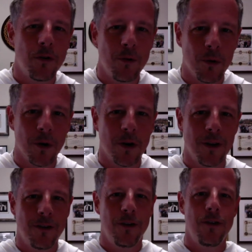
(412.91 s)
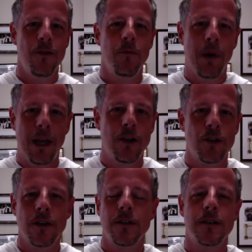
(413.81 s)
your continued
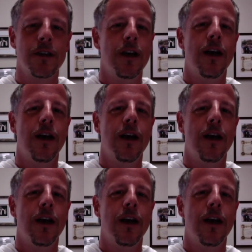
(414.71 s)
patience.